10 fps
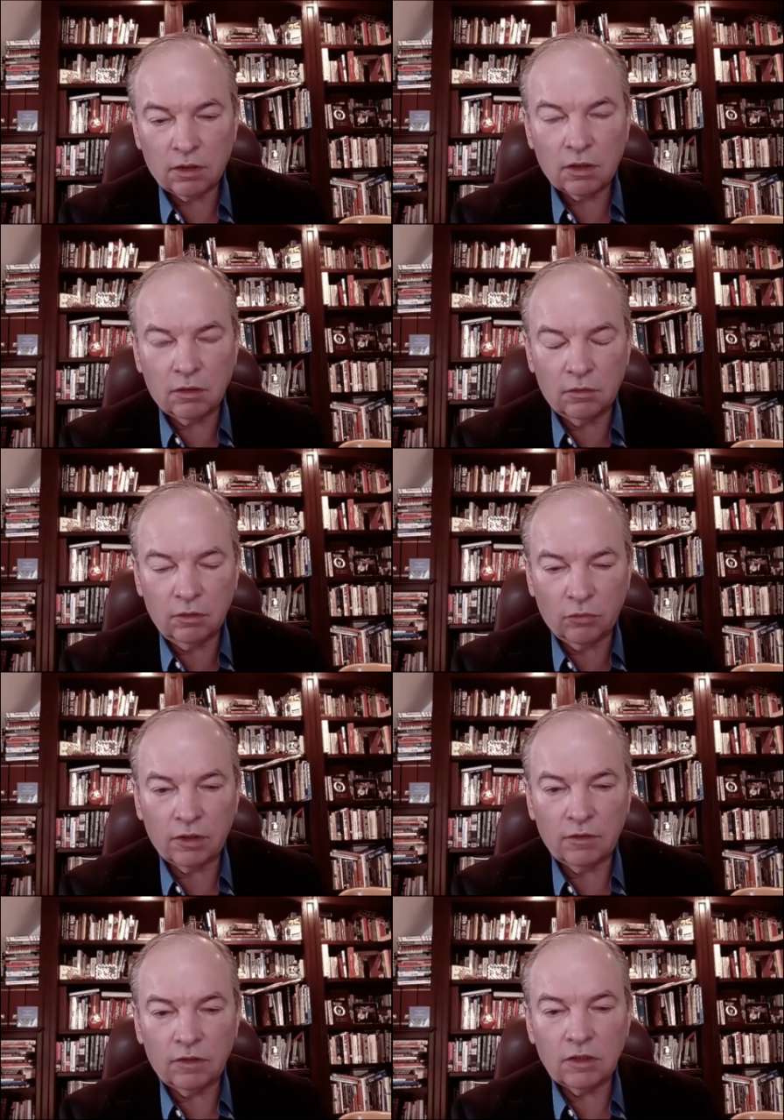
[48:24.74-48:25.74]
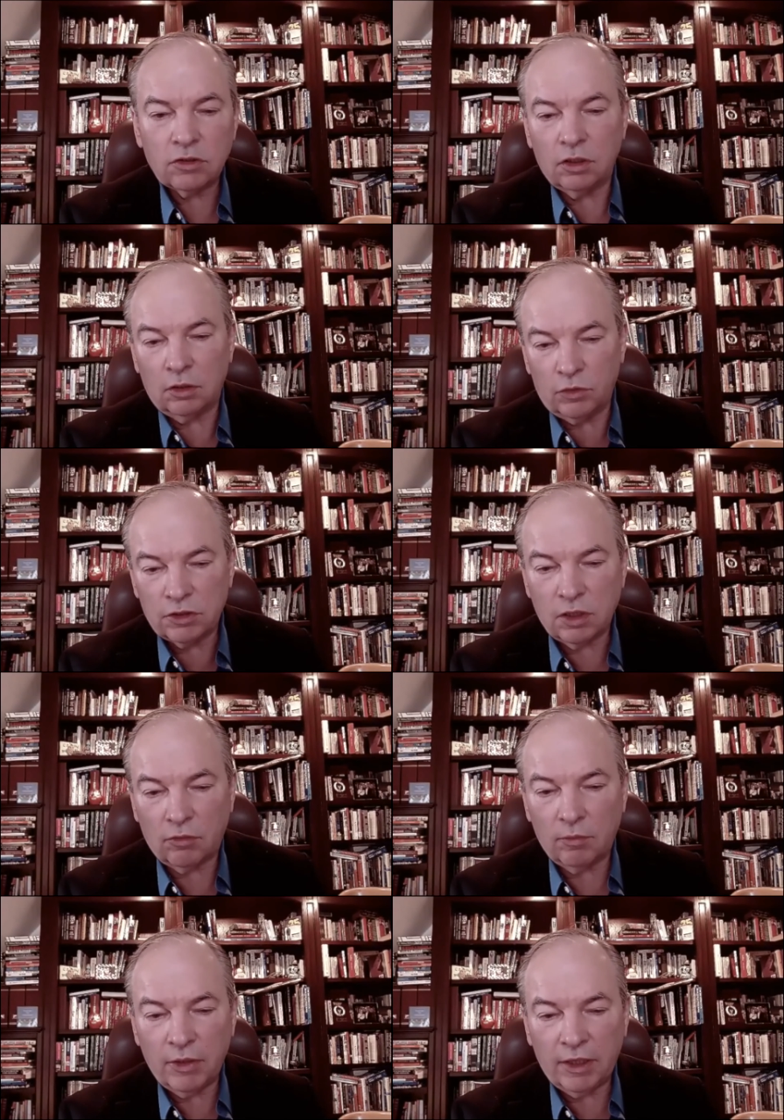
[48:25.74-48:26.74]
organization in which they're
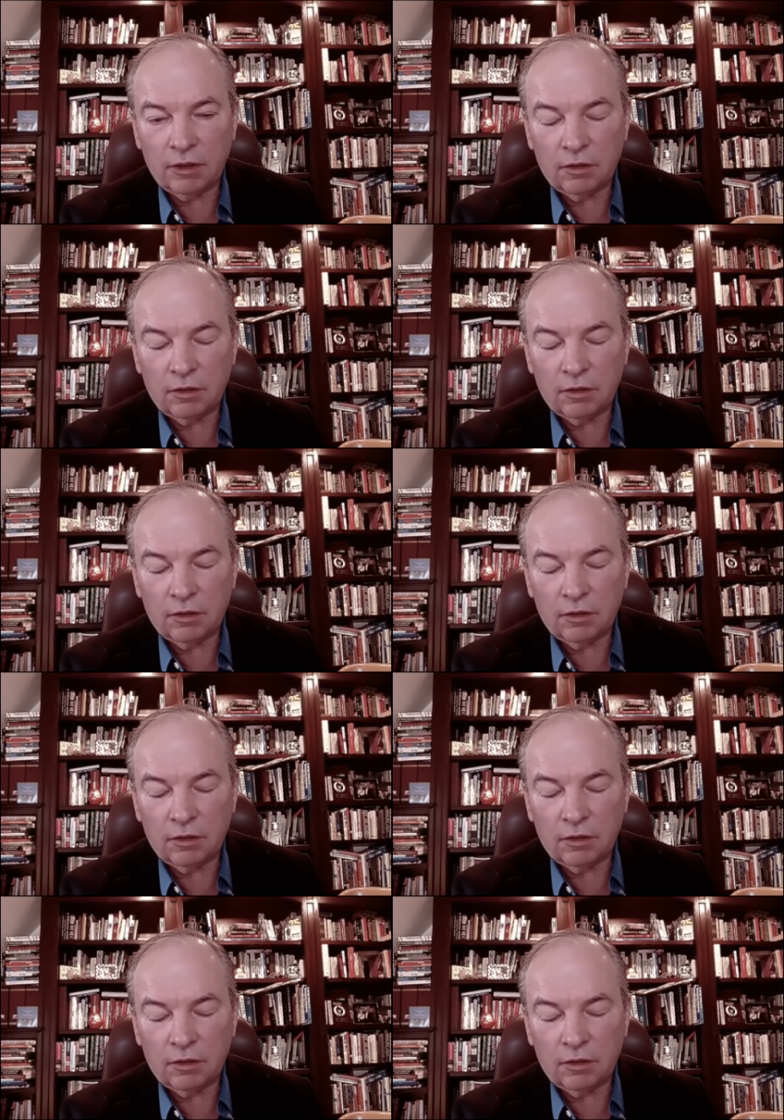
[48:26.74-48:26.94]
embedded.